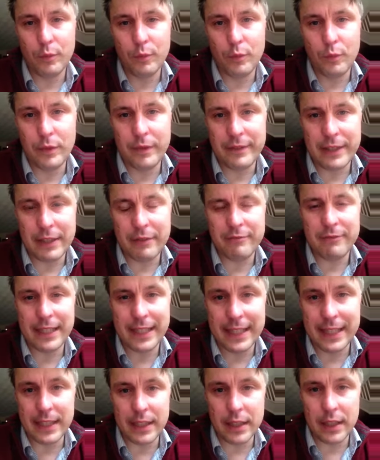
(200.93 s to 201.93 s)
without
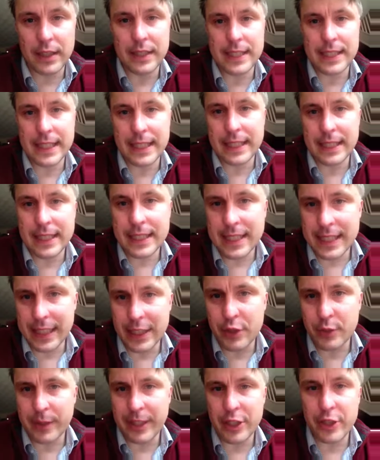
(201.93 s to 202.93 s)
recognising the
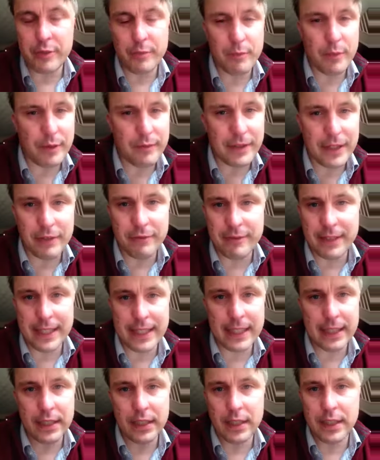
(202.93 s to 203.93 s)
situation, without
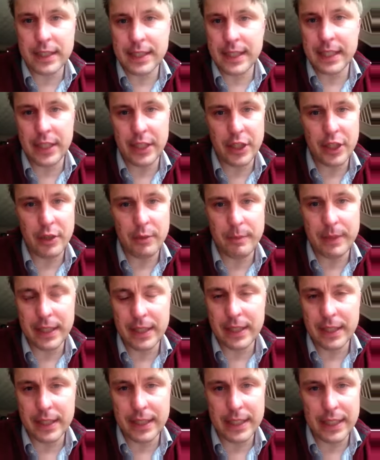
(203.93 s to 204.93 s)
recognising the human
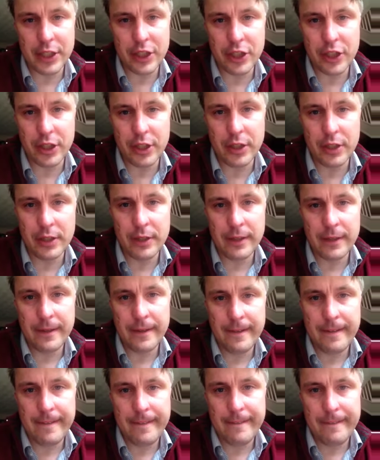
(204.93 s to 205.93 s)
condition,
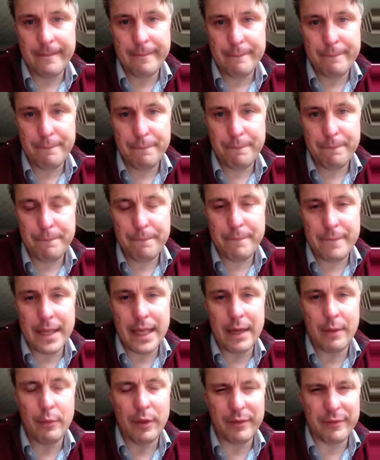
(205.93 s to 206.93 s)

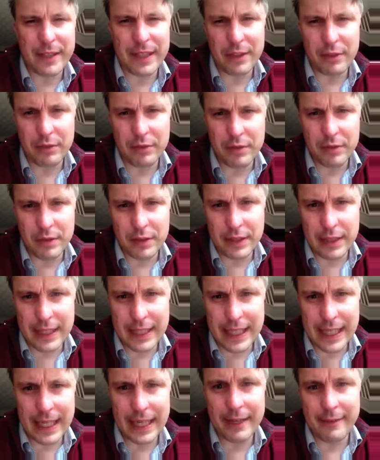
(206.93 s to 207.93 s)
and without
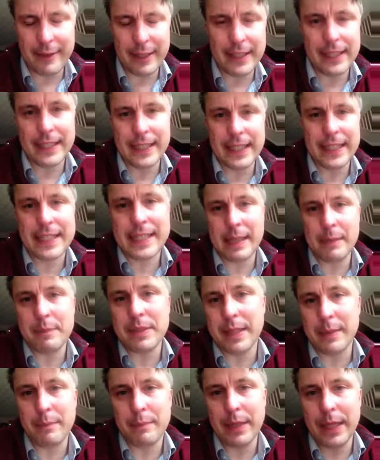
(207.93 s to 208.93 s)
caring and
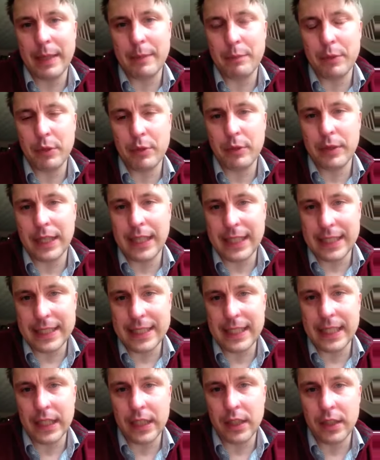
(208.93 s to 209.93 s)
accepting people as
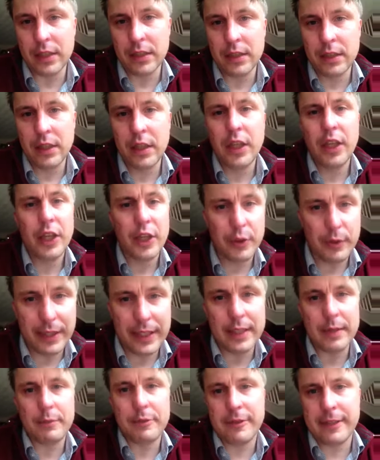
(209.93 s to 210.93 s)
they are, you
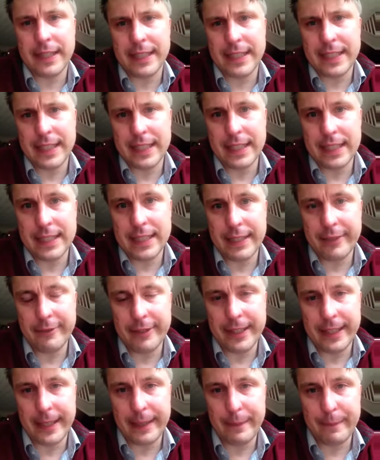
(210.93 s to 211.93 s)
end up creating a
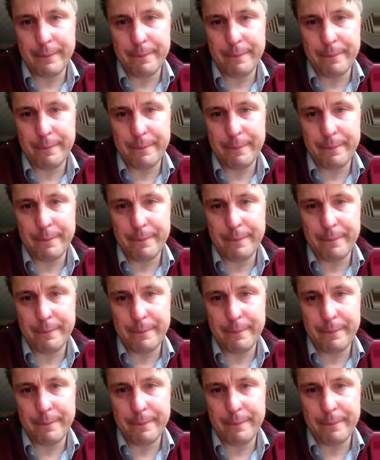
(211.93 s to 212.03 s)
tyranny.